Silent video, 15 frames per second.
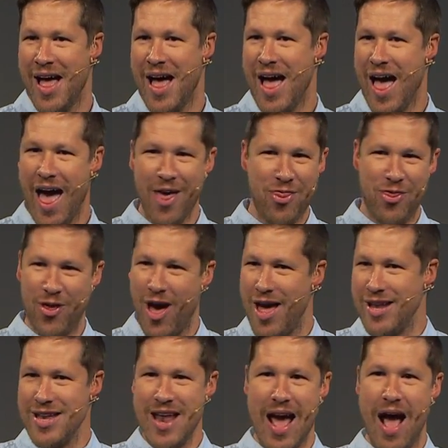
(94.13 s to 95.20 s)
I
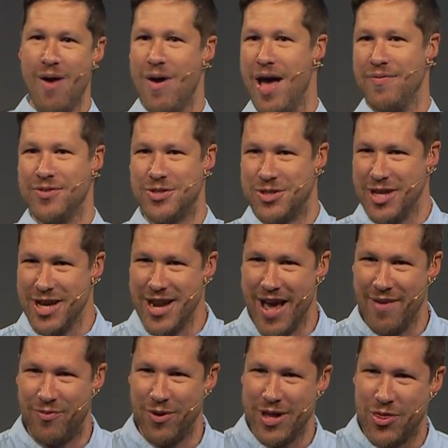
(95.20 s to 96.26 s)
thought, now I've seen
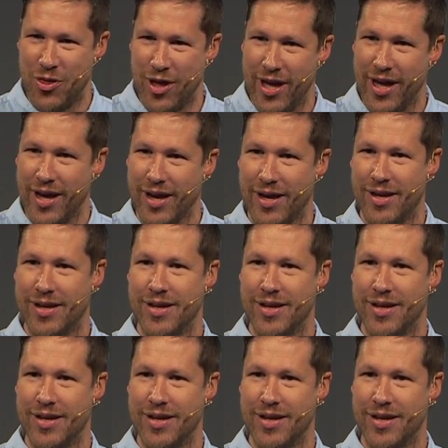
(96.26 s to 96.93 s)
everything.